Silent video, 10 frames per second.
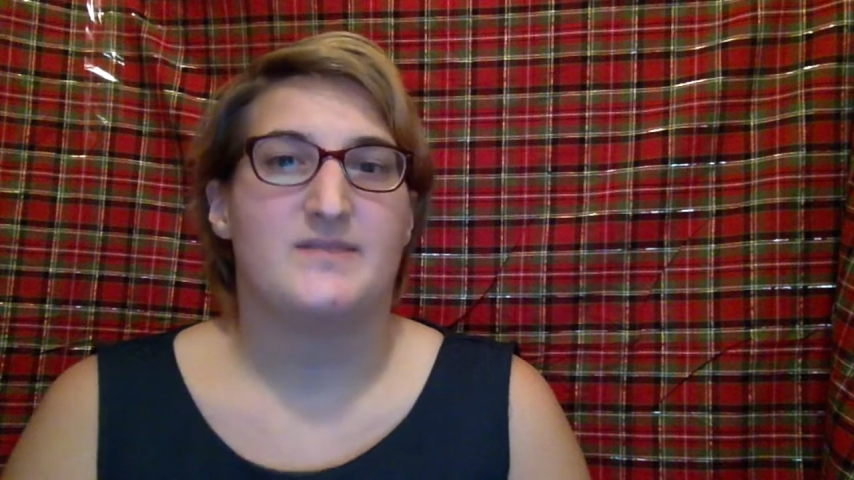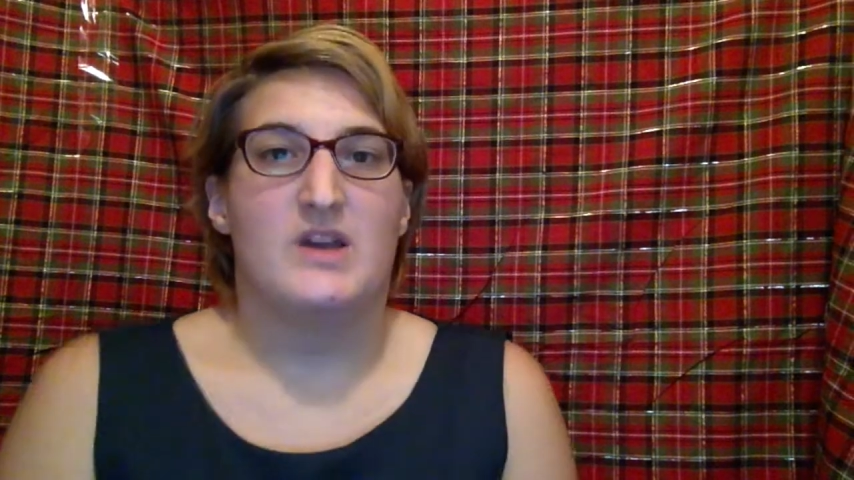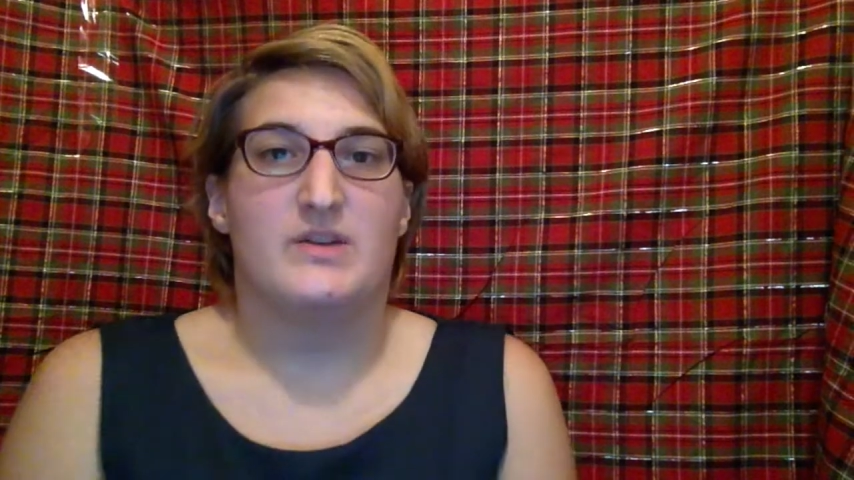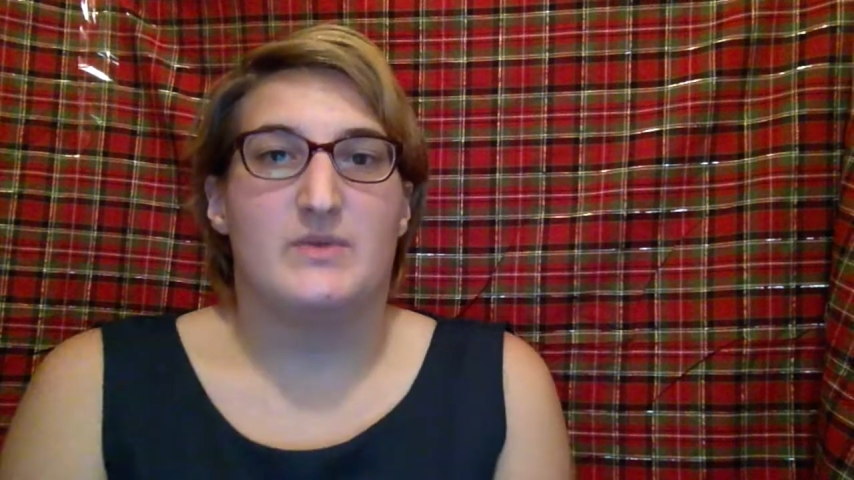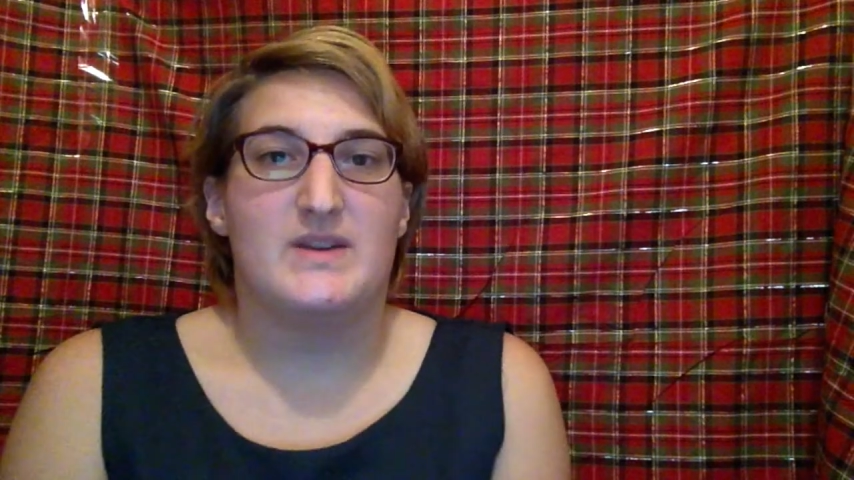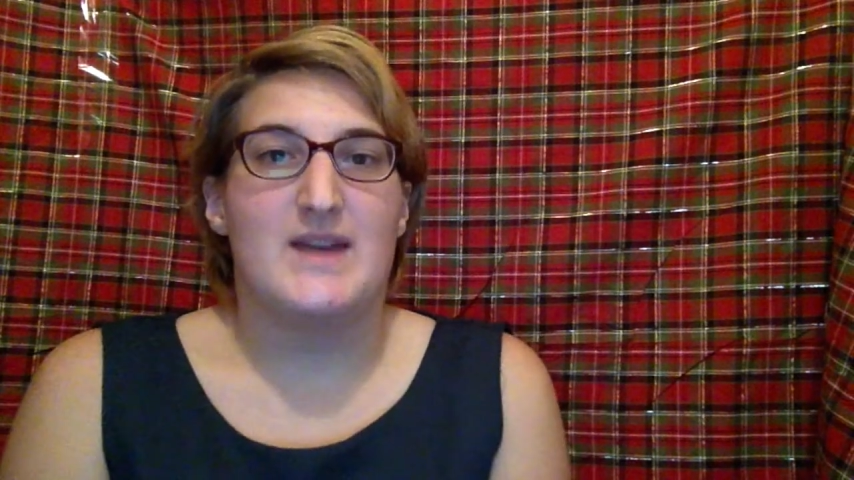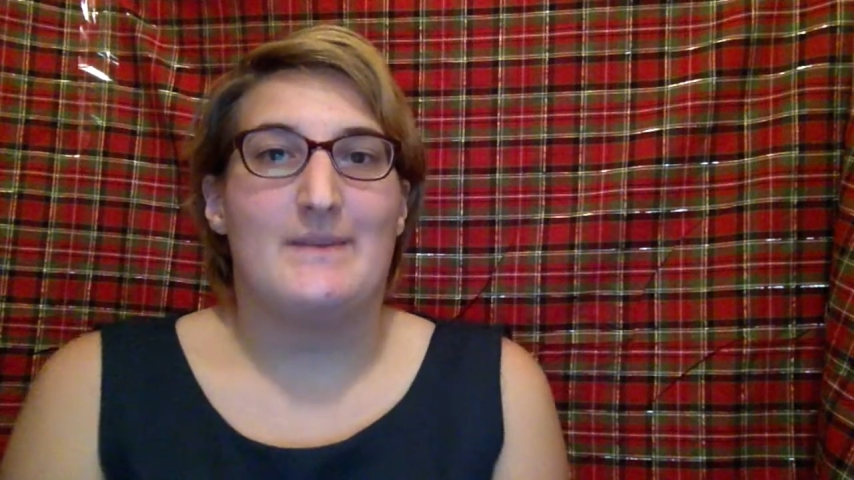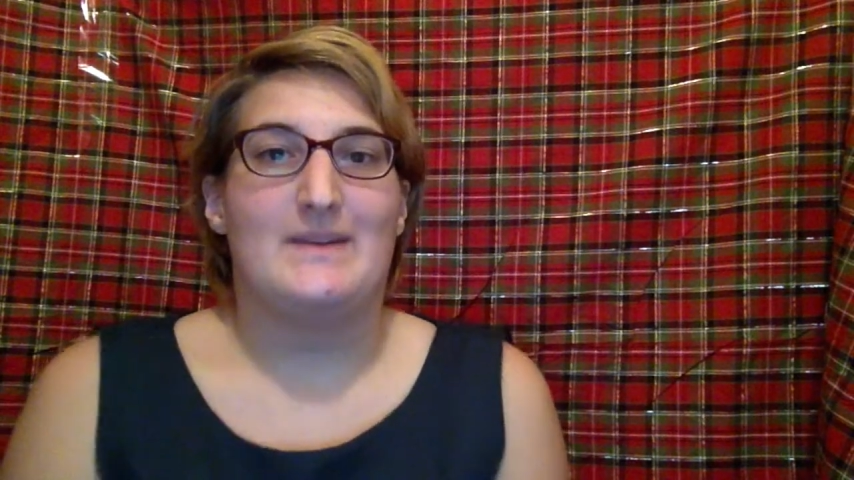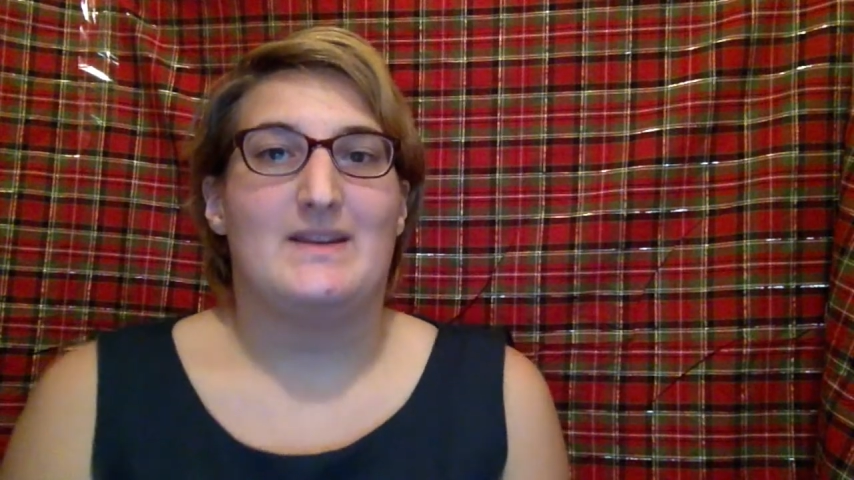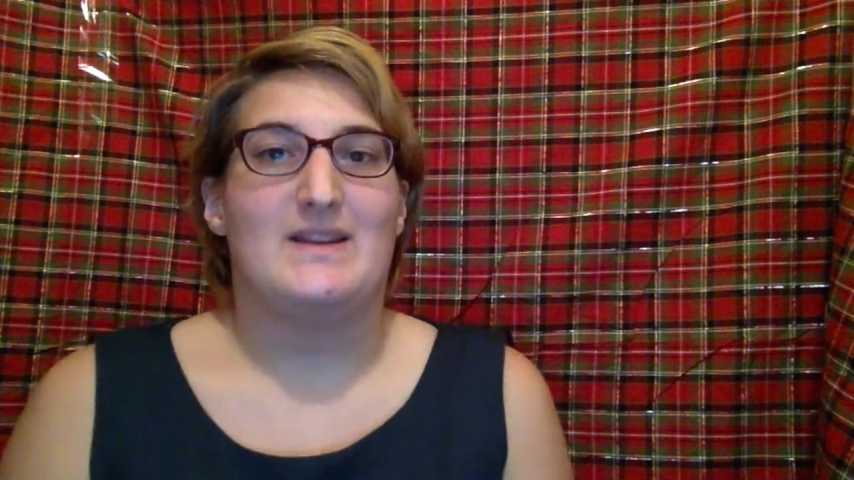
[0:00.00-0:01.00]
To
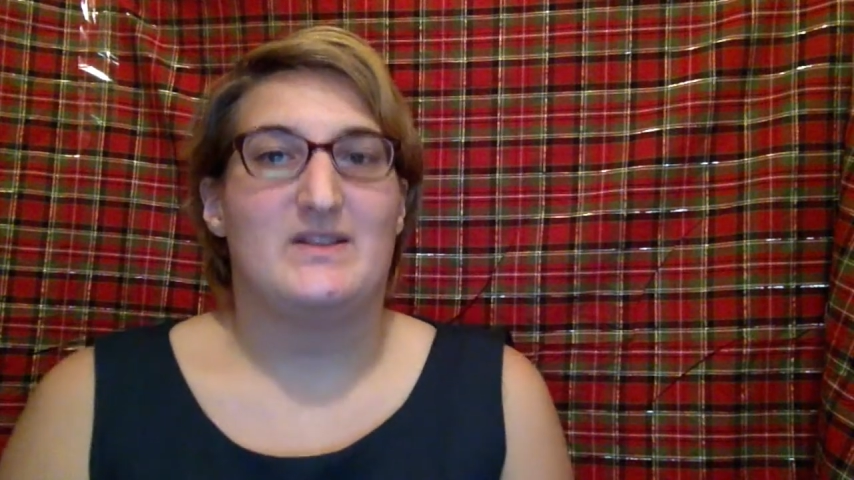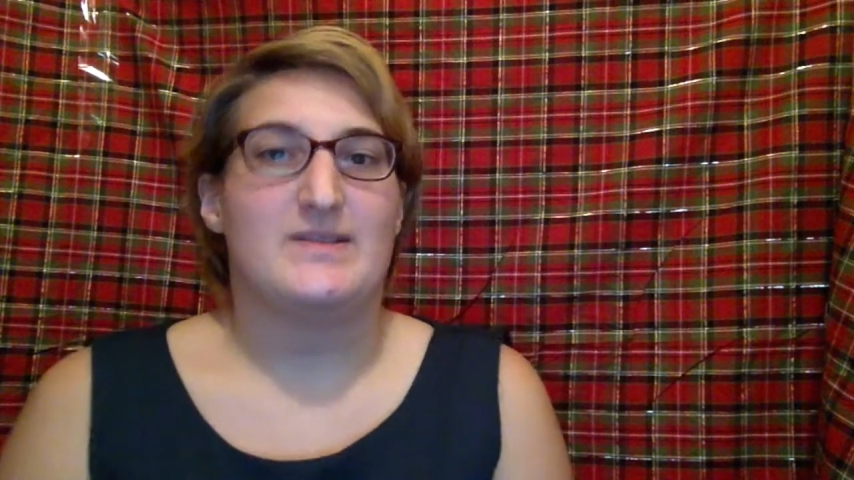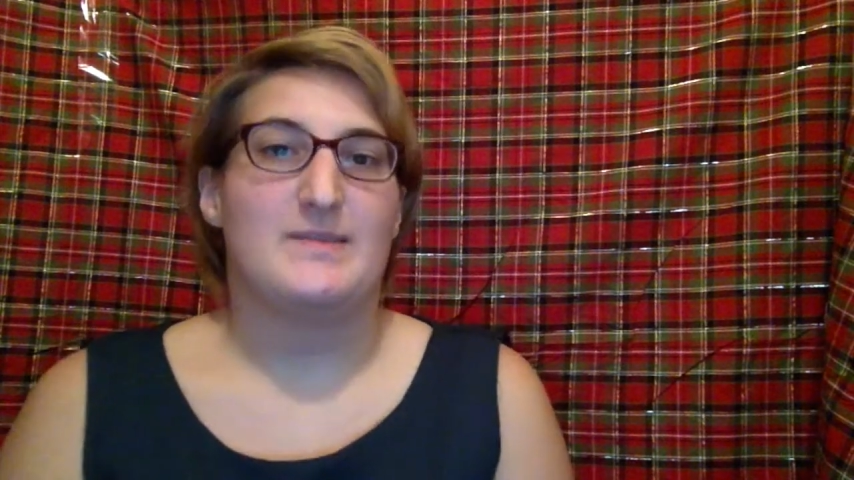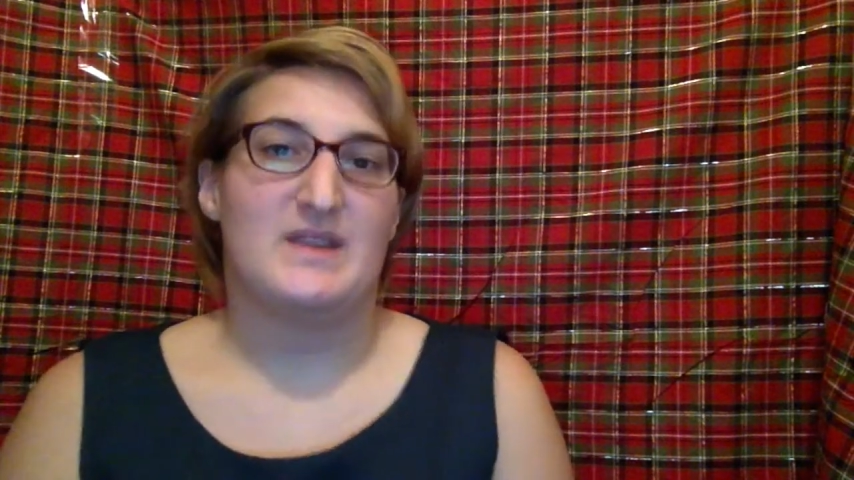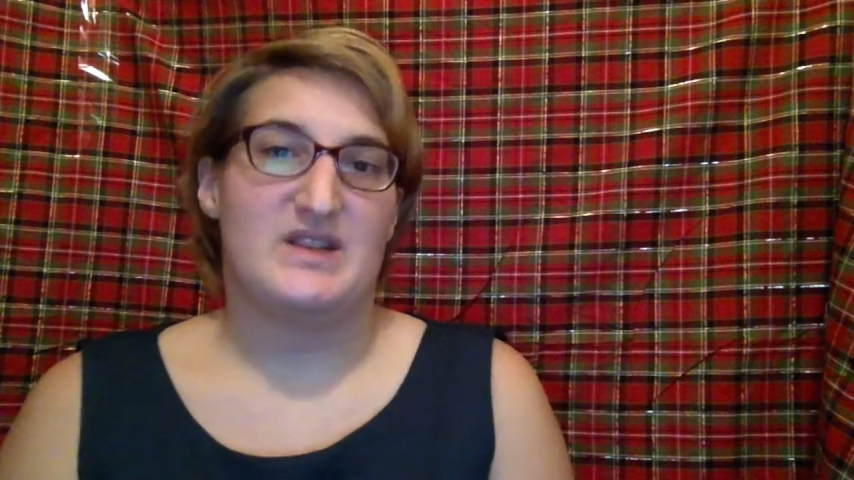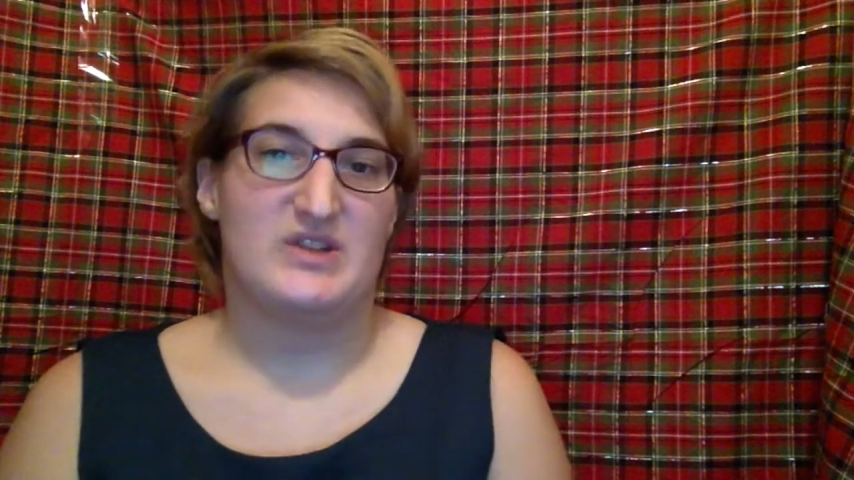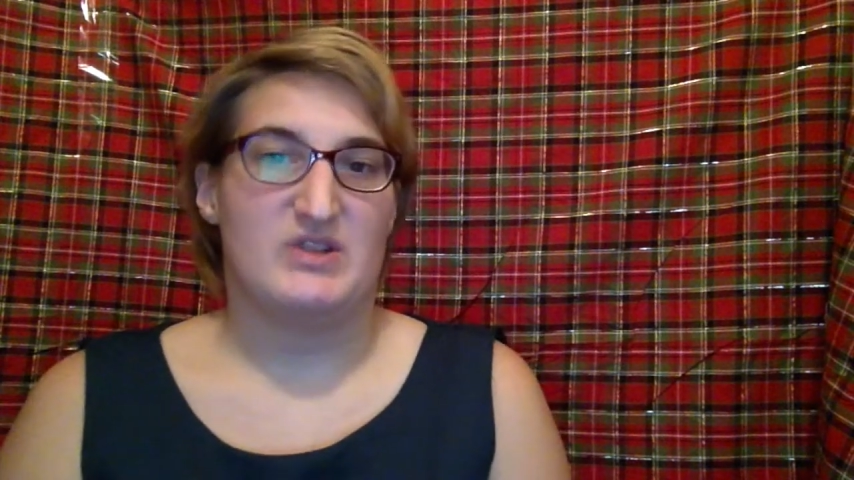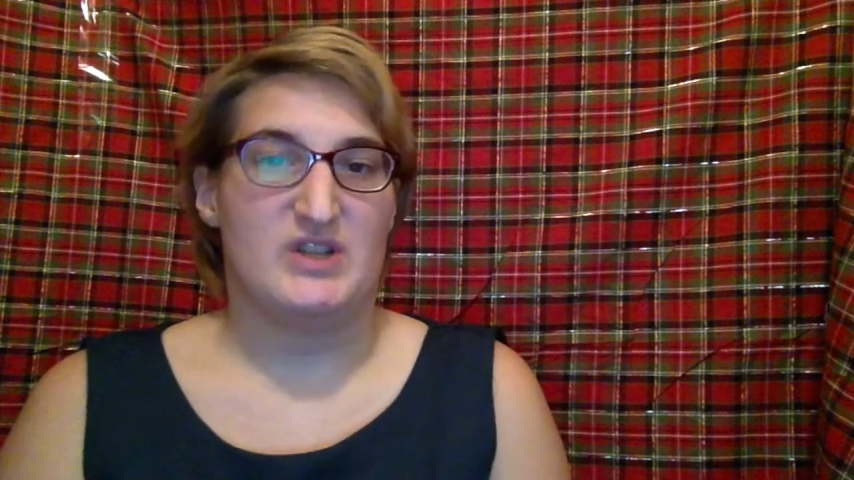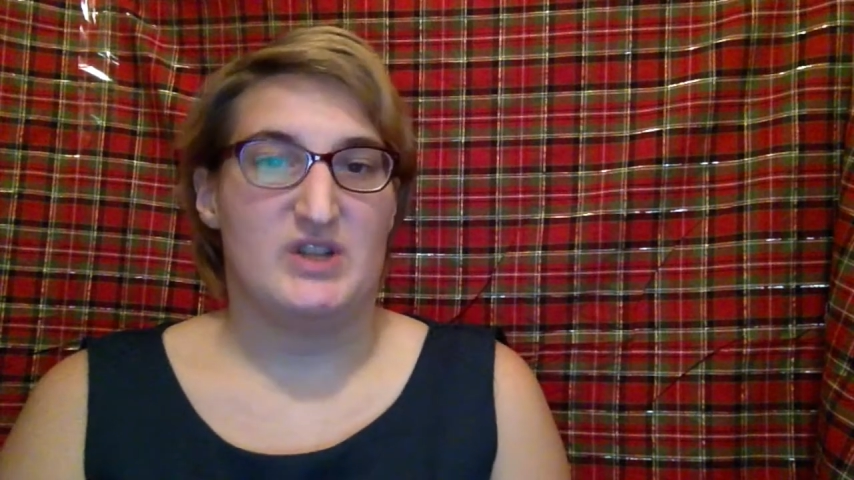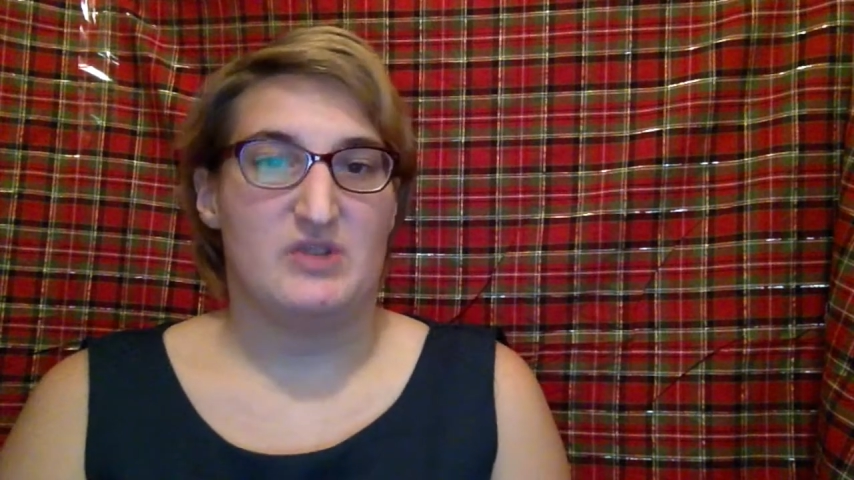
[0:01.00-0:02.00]
recap, here are some things you can
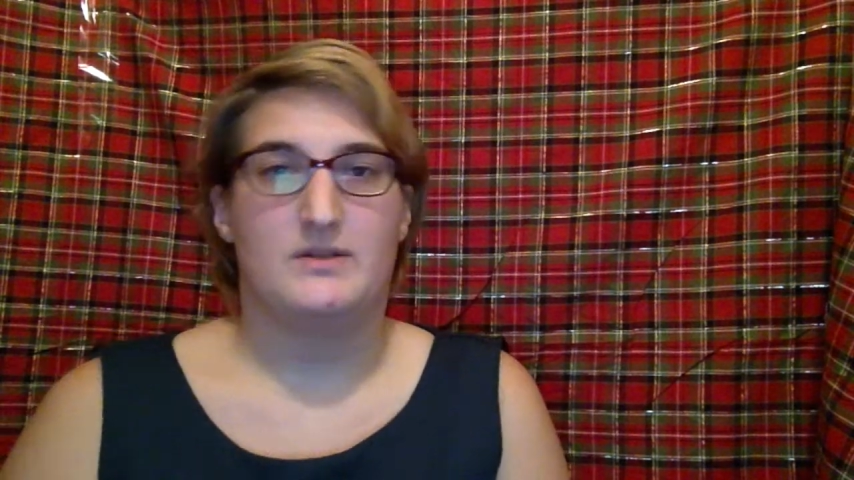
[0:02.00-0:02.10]
do.